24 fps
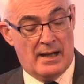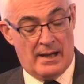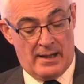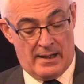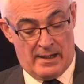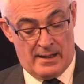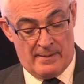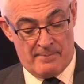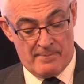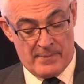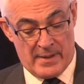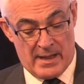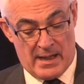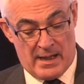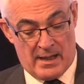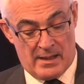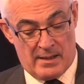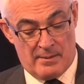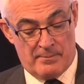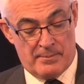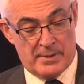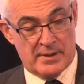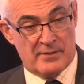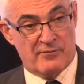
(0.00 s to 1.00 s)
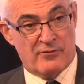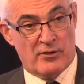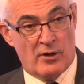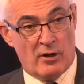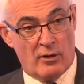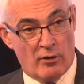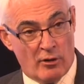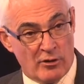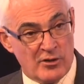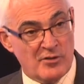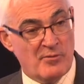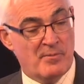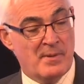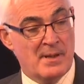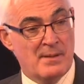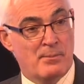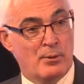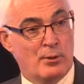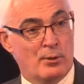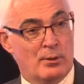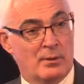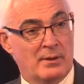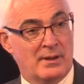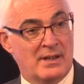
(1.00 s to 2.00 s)
But for a lot of
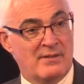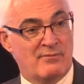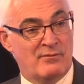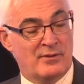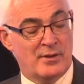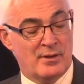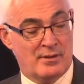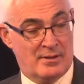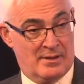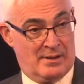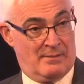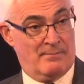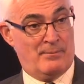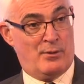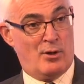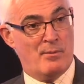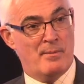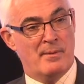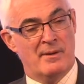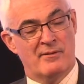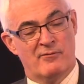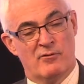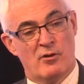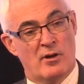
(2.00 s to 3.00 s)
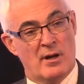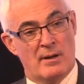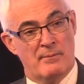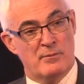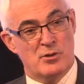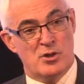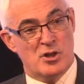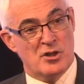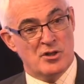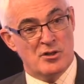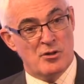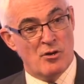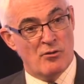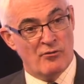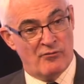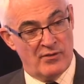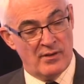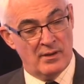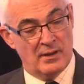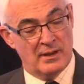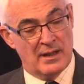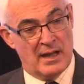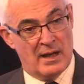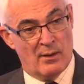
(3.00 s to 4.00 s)
people, even though the employment may have gone up, they just don't
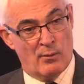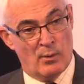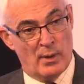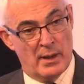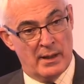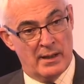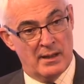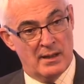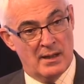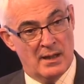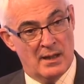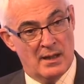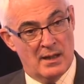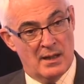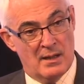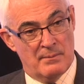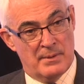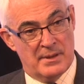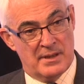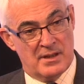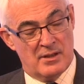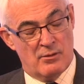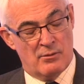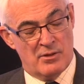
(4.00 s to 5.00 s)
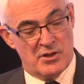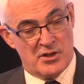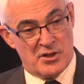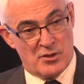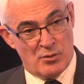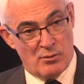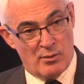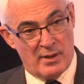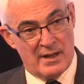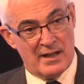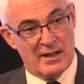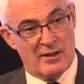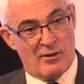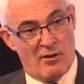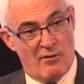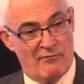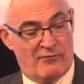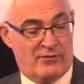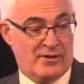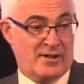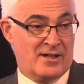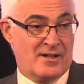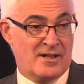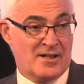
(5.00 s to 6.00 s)
feel that way. But restoring
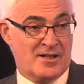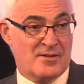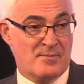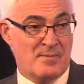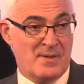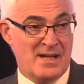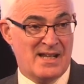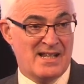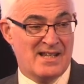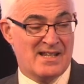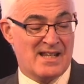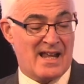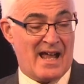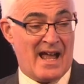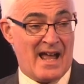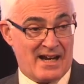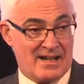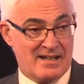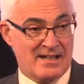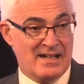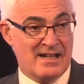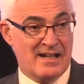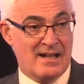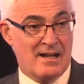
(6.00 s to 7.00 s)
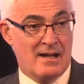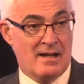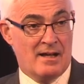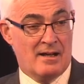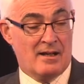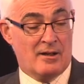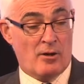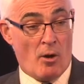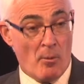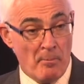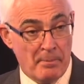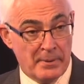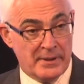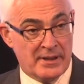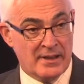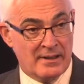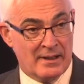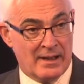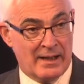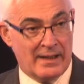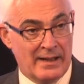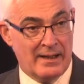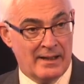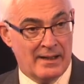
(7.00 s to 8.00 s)
confidence means acting
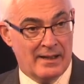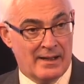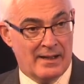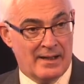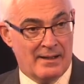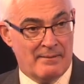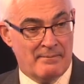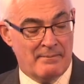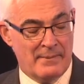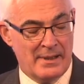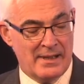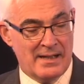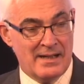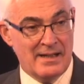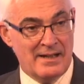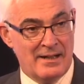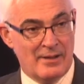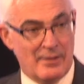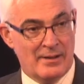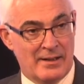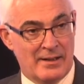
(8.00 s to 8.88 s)
competently, being